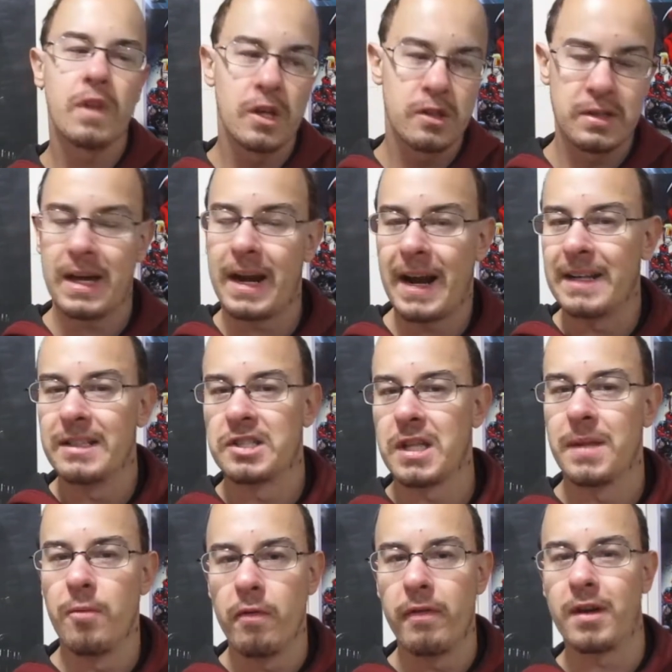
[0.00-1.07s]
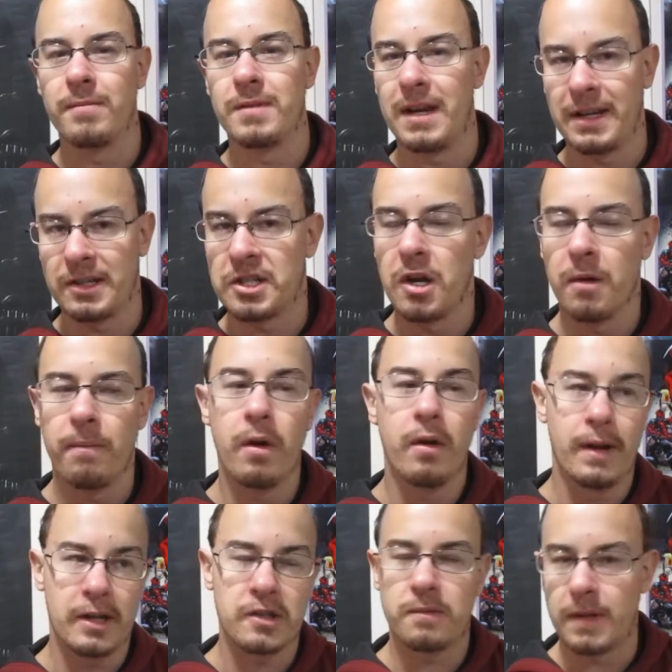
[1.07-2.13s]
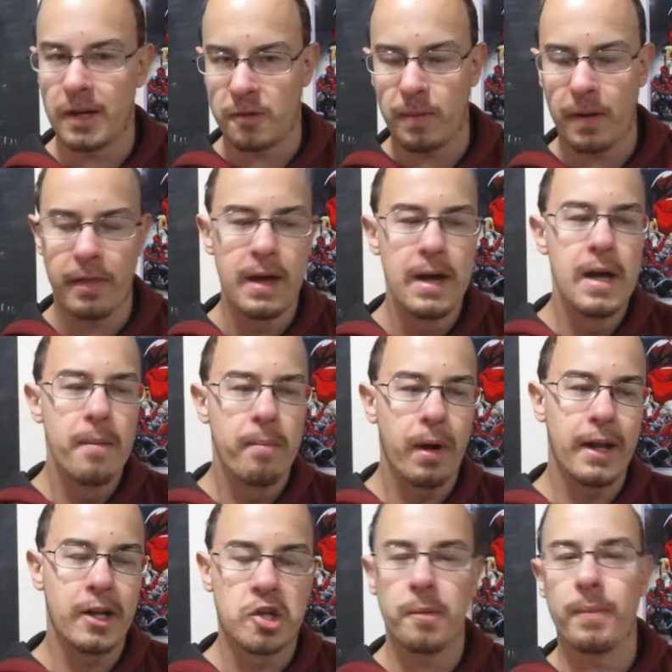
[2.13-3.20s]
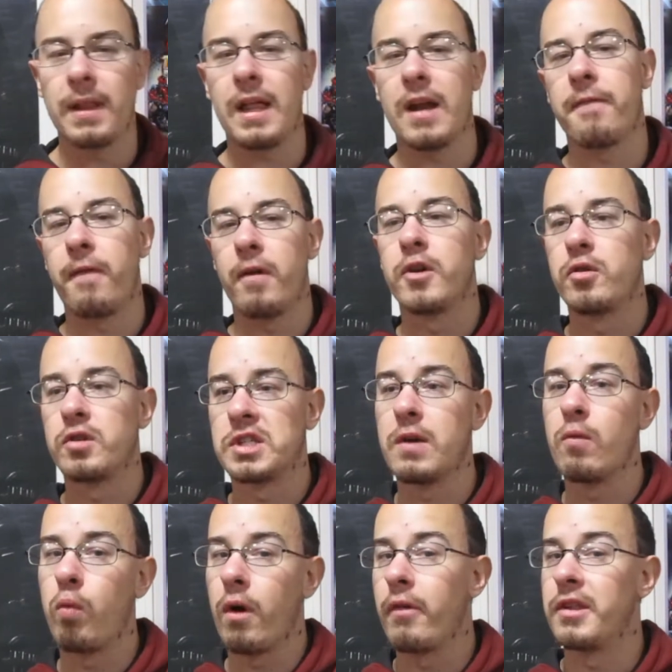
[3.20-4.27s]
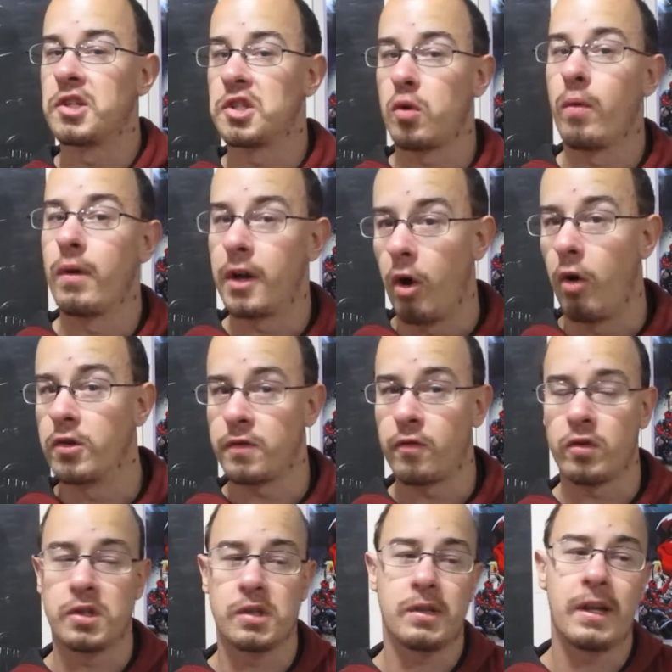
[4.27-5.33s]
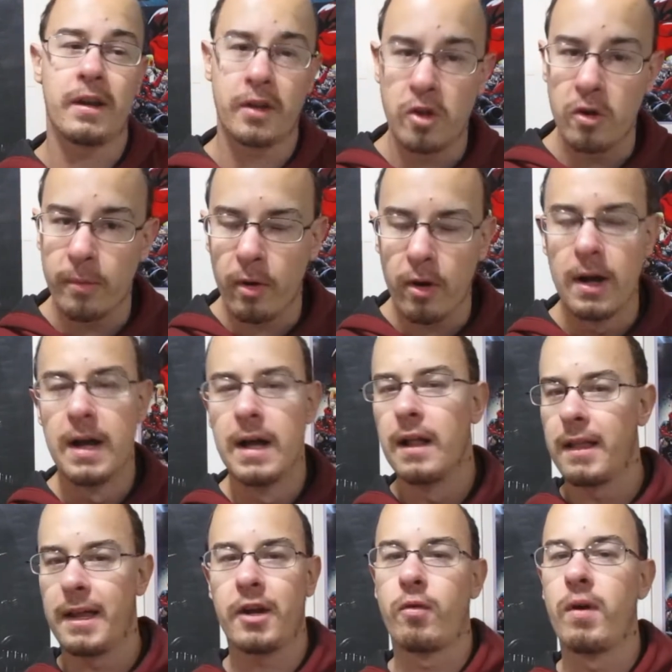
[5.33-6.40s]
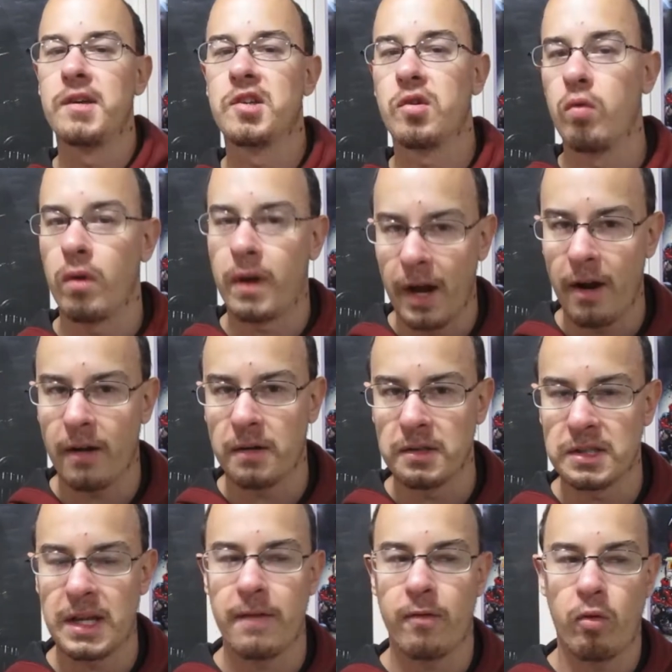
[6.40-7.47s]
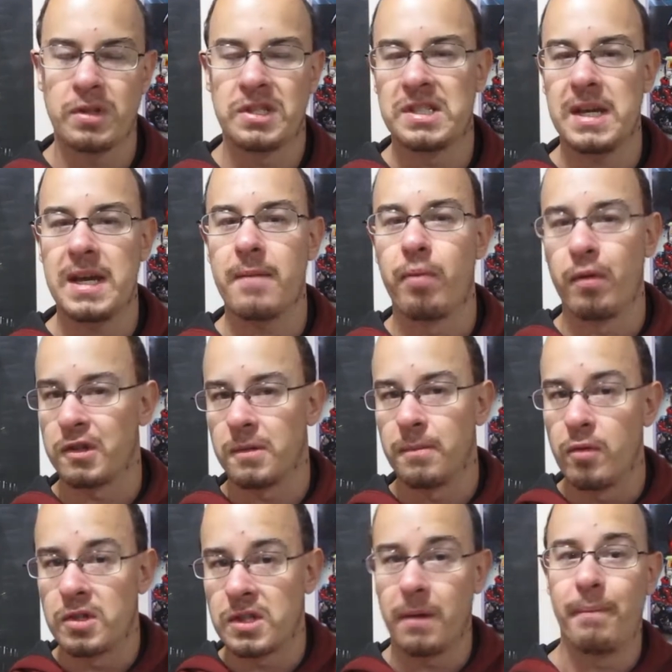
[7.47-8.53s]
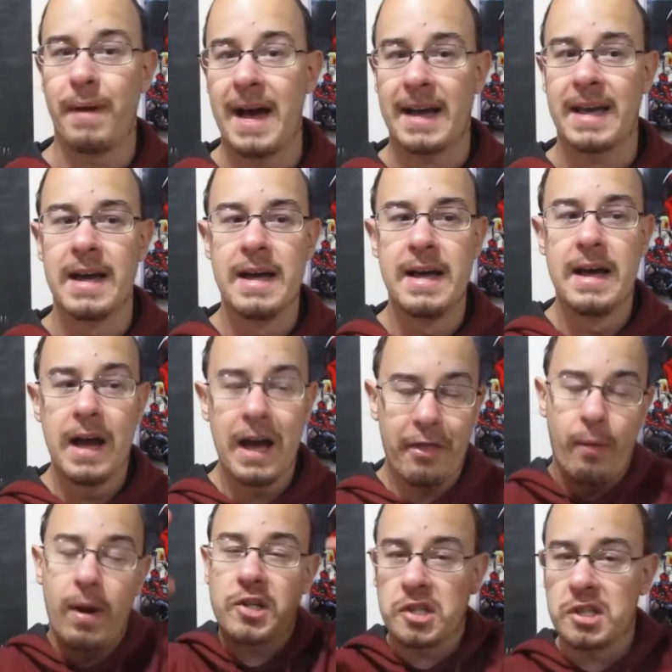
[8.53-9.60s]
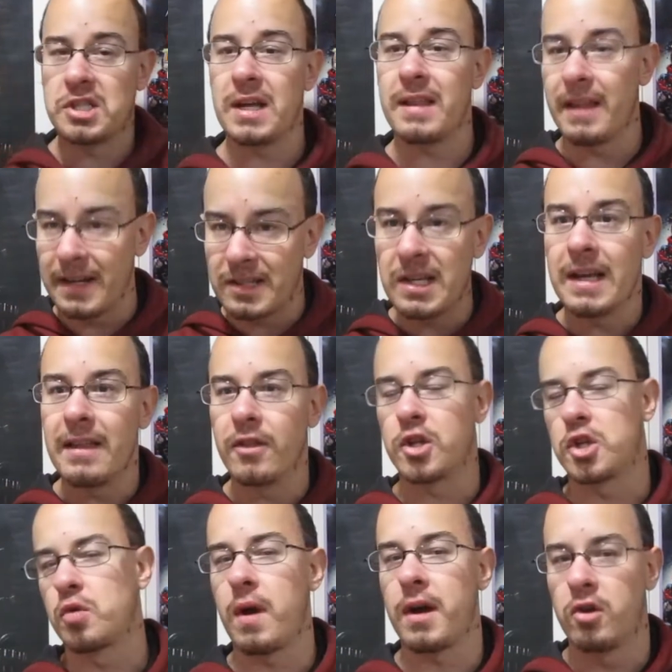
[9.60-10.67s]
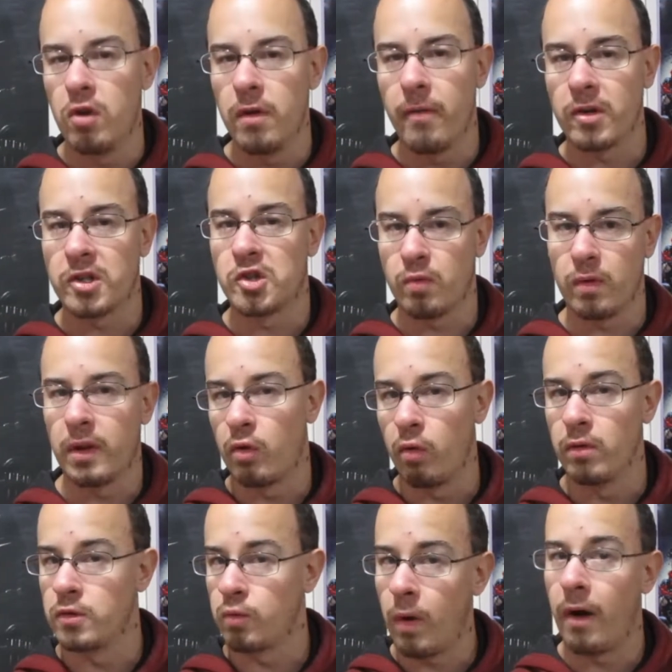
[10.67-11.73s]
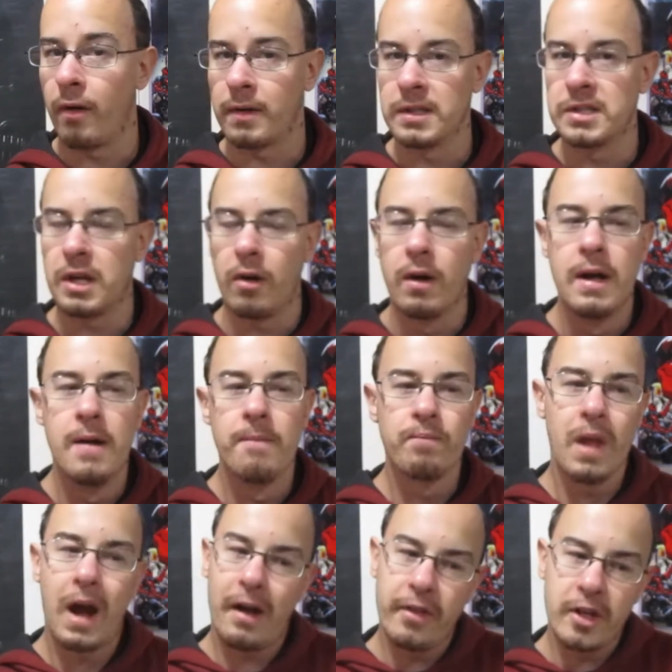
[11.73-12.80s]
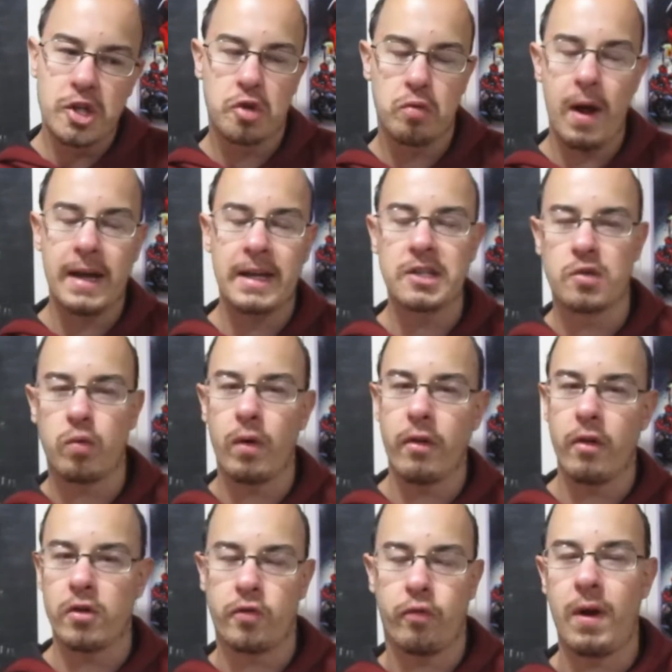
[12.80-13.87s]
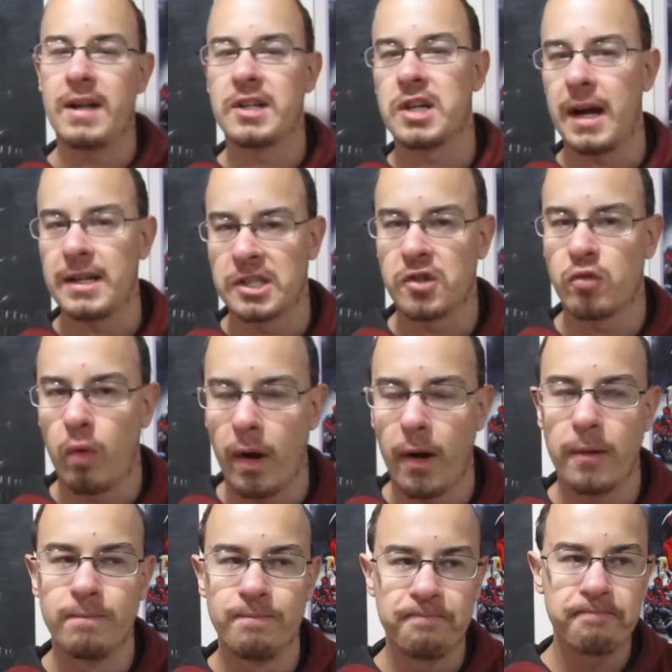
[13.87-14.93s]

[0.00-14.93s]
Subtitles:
Again, I didn't see the movie comes out next year, or next month, but it should be a lot of fun to see where this story goes. Of course, there's a lot of humor, a lot of crazy cool characters, and of course, seeing Puss in Boots come back, and they're actually saying that it's in the Shrek universe is really cool as well, because, you know, I think Shrek is one of those franchises where